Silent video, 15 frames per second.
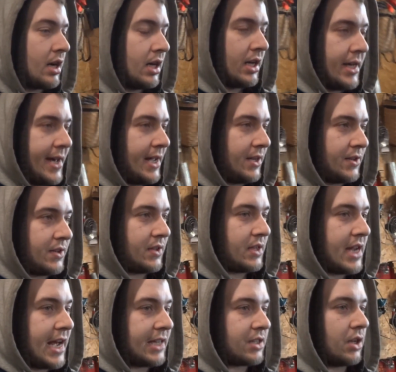it
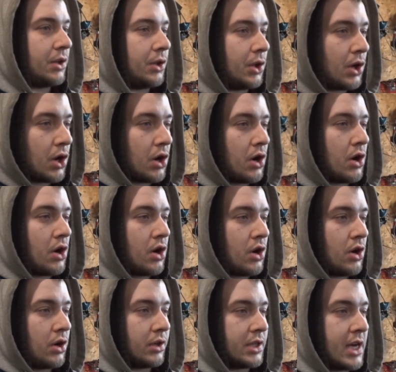takes a
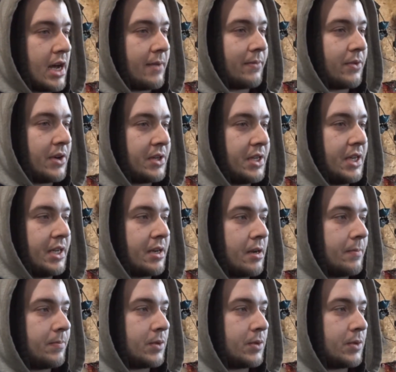long time for it to heat up.